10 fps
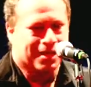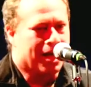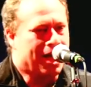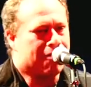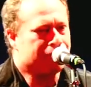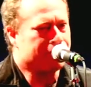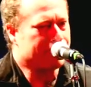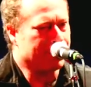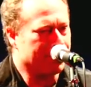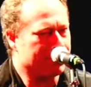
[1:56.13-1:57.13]
I
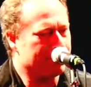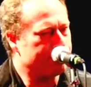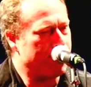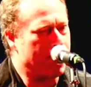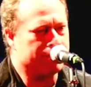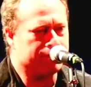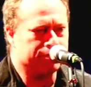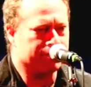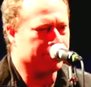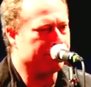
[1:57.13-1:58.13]
forget about
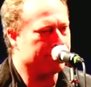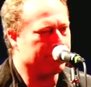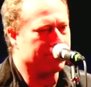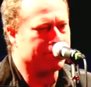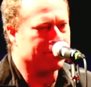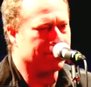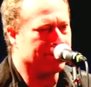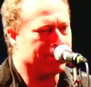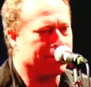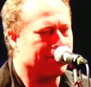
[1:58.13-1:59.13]
her every
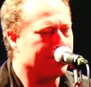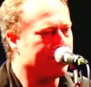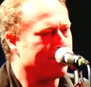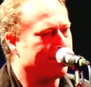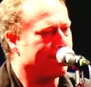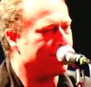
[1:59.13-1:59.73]
day.